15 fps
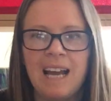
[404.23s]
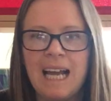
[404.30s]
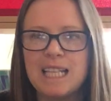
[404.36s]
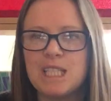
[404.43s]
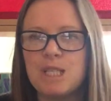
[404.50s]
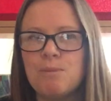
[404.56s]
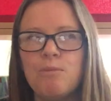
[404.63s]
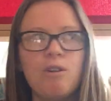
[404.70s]

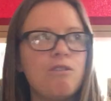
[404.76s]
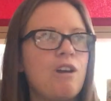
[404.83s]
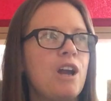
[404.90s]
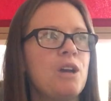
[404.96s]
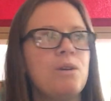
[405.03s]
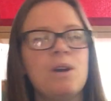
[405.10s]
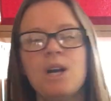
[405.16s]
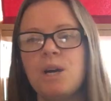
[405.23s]
And
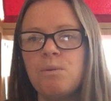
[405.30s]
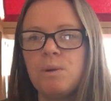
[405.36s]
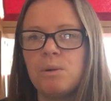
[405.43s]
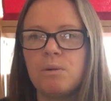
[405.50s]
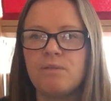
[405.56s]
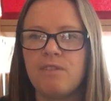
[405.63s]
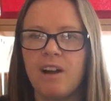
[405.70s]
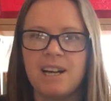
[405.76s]
tomorrow we
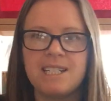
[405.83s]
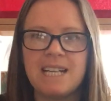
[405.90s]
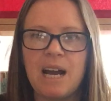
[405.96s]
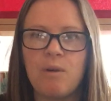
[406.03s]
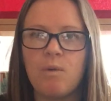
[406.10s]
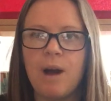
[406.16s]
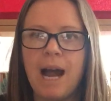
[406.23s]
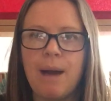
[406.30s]
will find
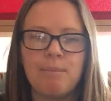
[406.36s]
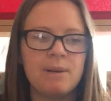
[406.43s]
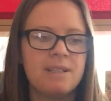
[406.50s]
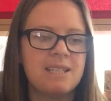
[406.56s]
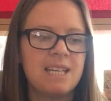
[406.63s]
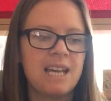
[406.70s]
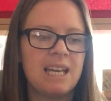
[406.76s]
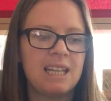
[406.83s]
out what
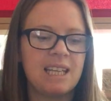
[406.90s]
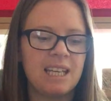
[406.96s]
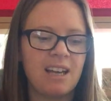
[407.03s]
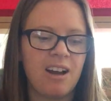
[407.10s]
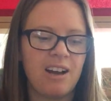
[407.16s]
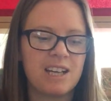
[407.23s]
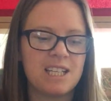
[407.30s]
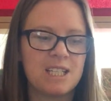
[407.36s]
happens in the
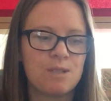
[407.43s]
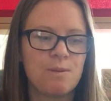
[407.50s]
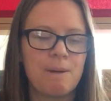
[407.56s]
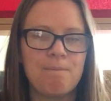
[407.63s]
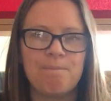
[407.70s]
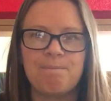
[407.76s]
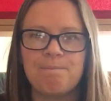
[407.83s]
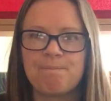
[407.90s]
ice swim.